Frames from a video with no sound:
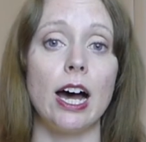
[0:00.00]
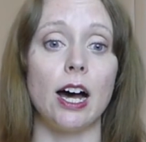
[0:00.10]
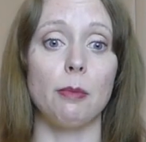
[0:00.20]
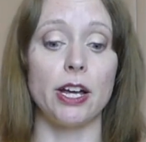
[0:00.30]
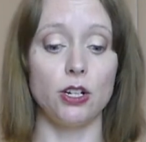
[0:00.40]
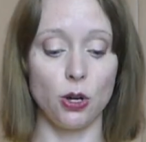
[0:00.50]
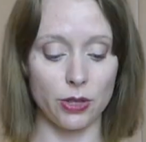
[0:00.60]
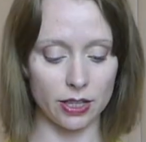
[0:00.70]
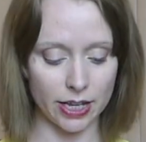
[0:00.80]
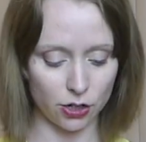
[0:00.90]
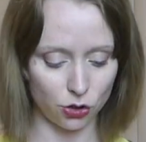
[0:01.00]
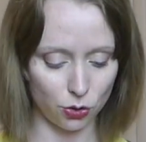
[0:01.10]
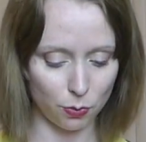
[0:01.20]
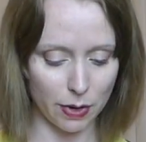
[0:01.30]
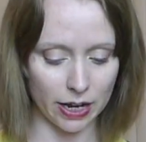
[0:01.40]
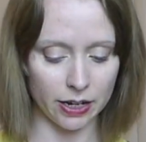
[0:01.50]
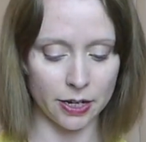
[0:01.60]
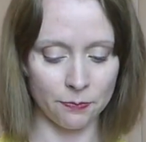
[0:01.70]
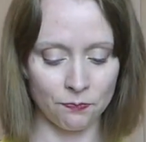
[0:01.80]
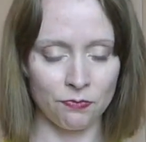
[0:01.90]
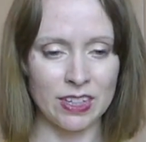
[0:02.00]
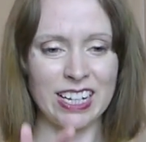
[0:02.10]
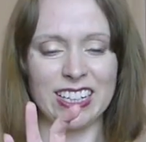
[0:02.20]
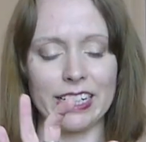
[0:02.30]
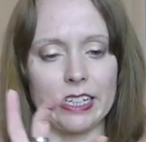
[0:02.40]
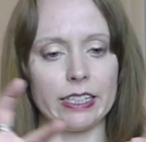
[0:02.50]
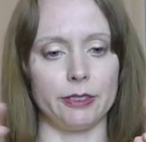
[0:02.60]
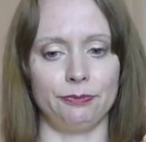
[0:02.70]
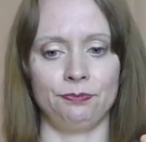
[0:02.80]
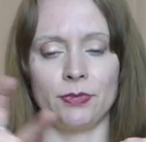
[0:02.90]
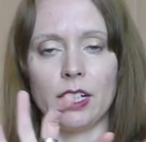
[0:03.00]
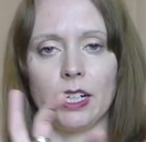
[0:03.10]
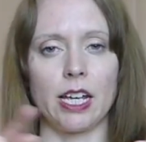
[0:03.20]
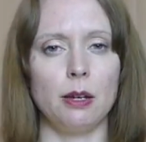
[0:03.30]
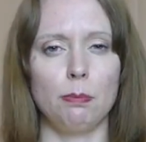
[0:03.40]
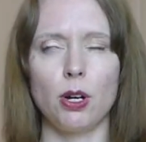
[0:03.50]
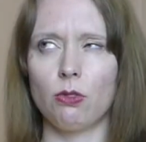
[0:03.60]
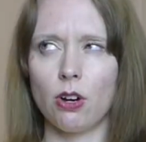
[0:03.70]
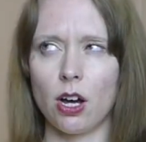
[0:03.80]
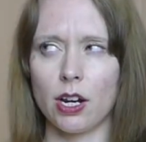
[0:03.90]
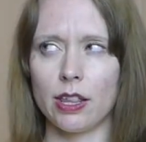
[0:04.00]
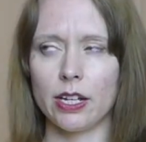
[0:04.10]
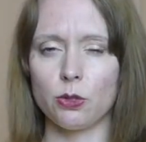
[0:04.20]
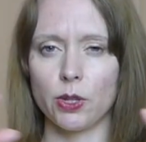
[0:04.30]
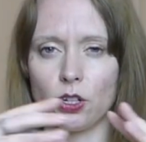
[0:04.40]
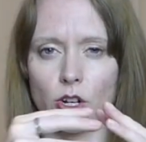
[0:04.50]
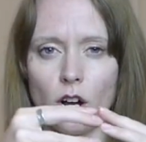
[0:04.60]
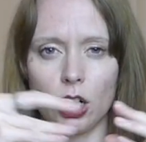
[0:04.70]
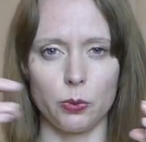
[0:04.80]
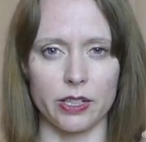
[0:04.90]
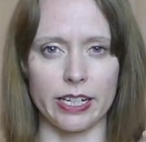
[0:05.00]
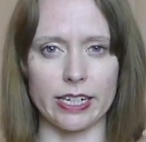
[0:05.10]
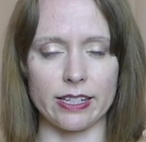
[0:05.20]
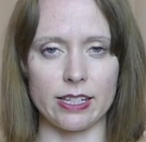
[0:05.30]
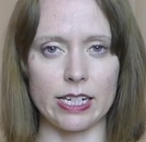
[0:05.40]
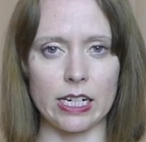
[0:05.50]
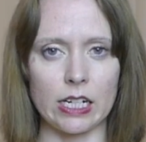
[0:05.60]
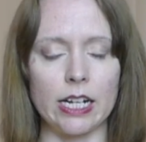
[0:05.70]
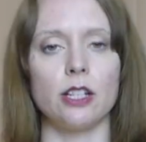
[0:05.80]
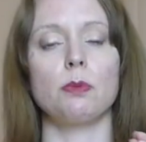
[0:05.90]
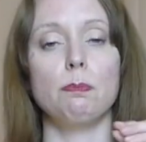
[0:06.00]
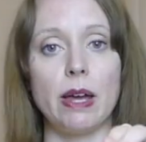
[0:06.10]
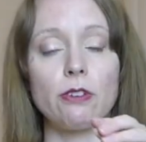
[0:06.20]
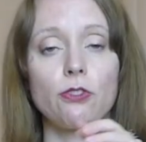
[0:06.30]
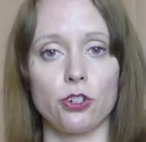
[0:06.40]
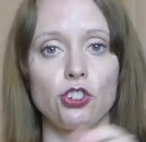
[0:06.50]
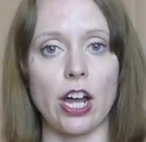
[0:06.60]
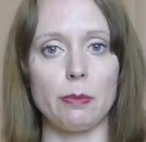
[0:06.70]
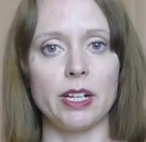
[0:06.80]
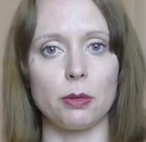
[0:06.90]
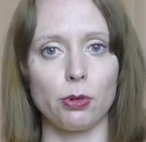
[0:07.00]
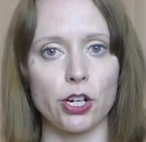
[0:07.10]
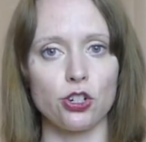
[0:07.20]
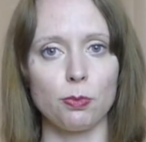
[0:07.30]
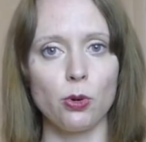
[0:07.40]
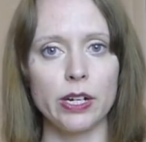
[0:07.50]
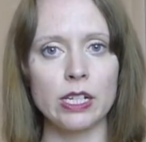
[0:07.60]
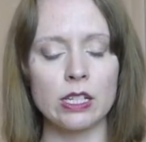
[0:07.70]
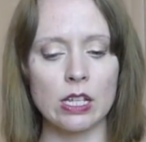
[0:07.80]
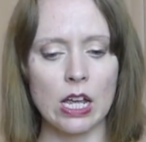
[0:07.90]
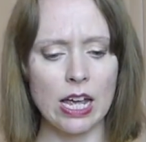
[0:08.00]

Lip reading: I know that they do make like a Kempo rod, I think is what they're called, where it's like a stick and it's meant for jabbing at pressure points.